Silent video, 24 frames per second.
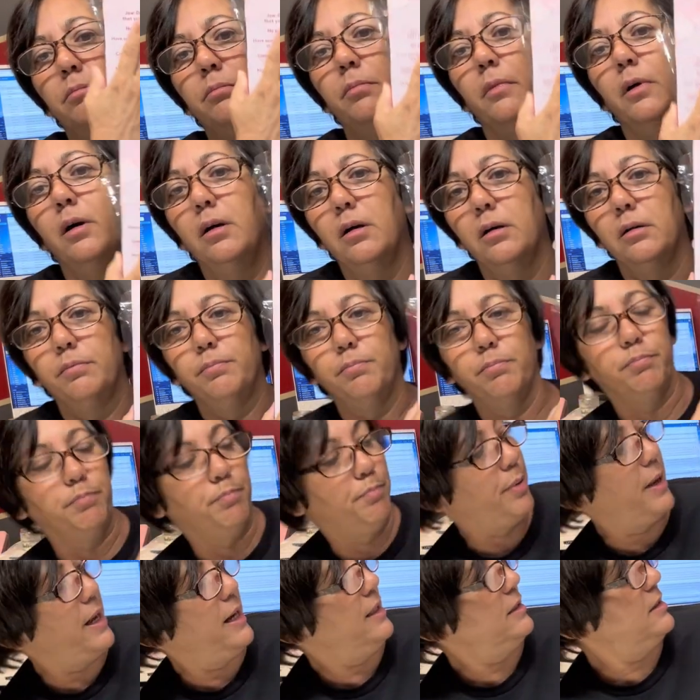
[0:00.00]
uh,
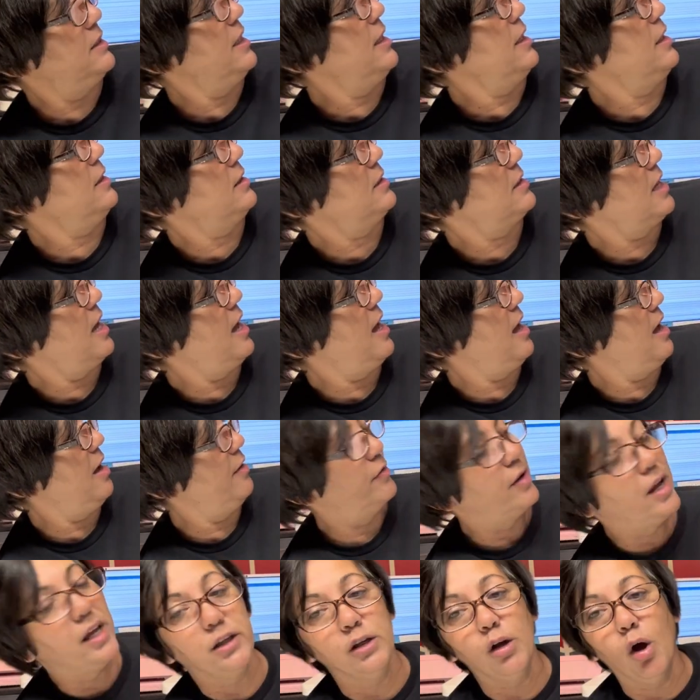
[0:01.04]
paintings have,
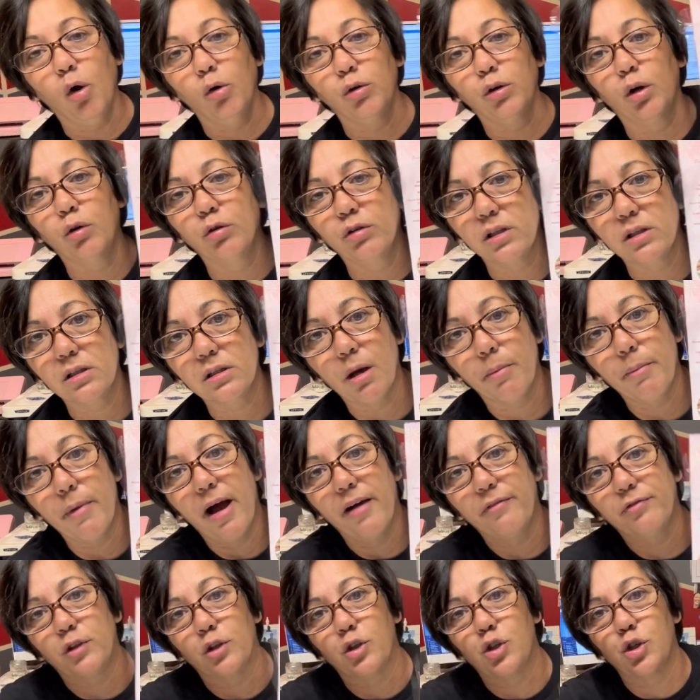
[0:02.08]
and y'all know that I'm gonna
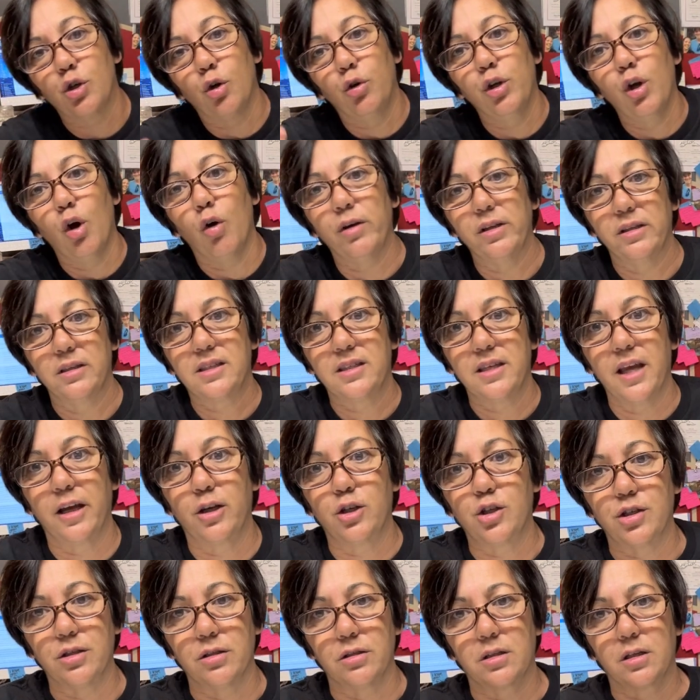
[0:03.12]
have to show y'all in
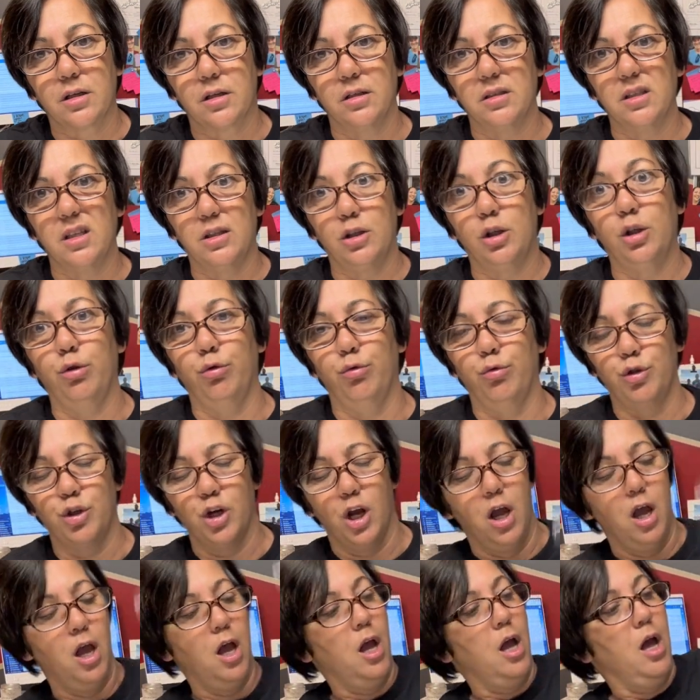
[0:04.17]
sections because it's huge.
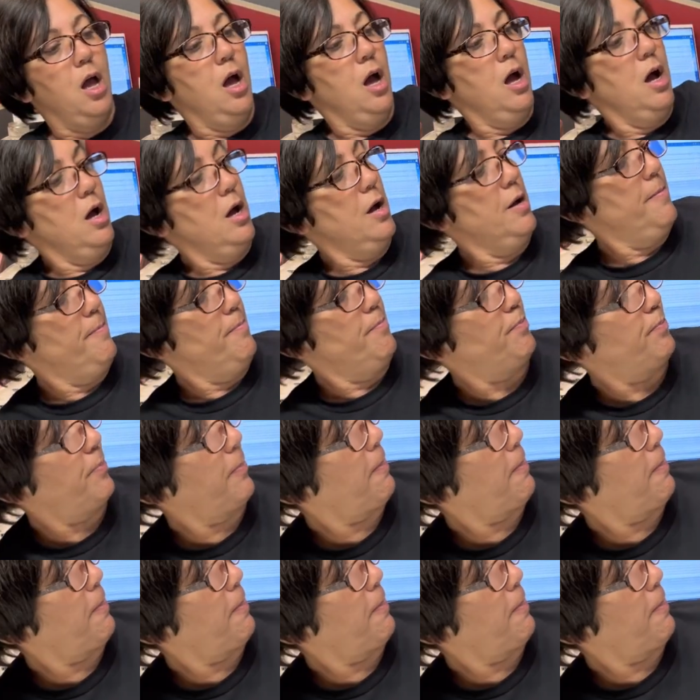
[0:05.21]
Um,